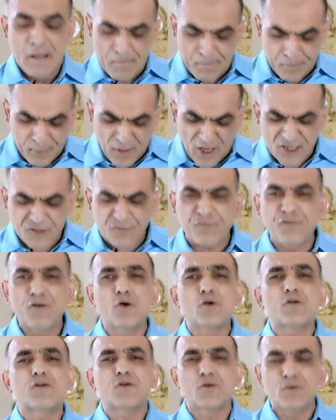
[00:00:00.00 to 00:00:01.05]
Blood
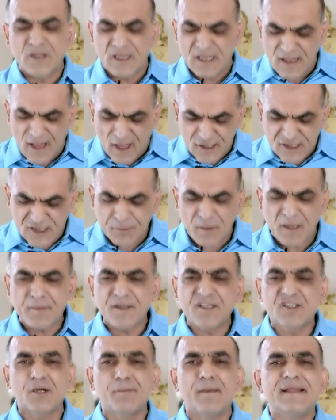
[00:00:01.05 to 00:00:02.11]
flow through the lungs may be
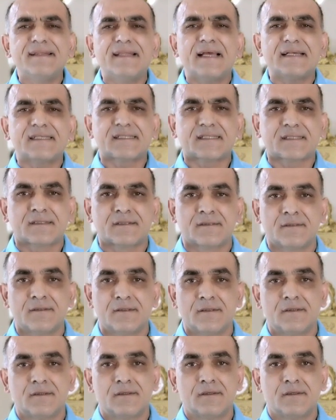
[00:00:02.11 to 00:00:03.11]
tremendous.